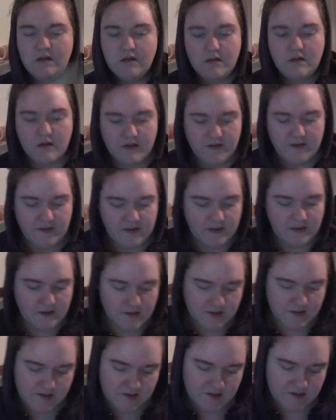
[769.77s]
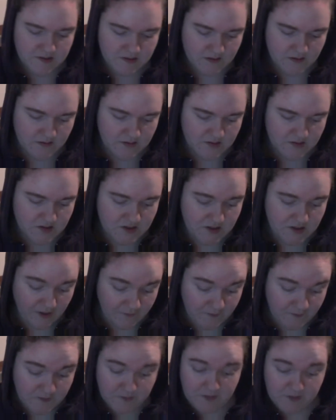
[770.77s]
I think there's
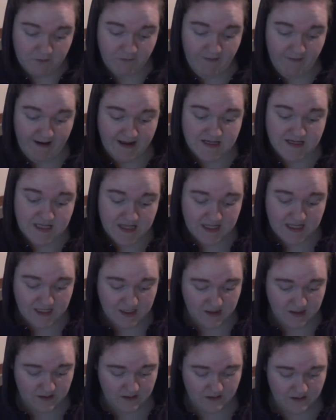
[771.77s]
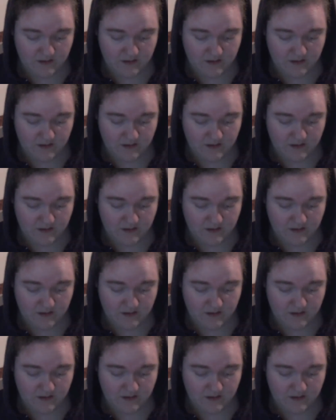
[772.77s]
stuff to be read in there.